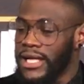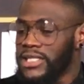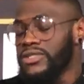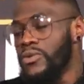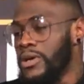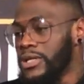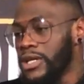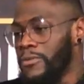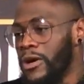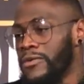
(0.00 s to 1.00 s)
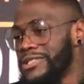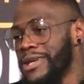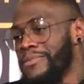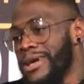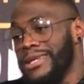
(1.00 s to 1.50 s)
I just wanted to come over and
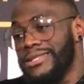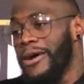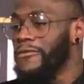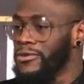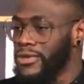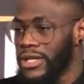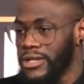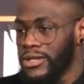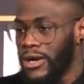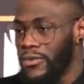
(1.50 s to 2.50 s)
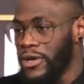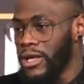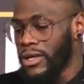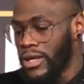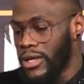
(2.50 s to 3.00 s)
say, man, it's over with. You know,
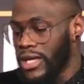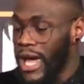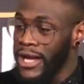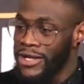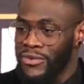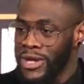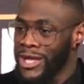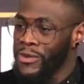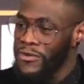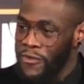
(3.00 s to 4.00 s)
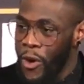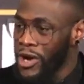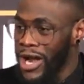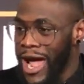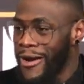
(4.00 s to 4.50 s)
we got in the ring, we
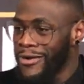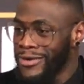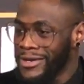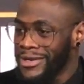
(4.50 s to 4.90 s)
fought it out.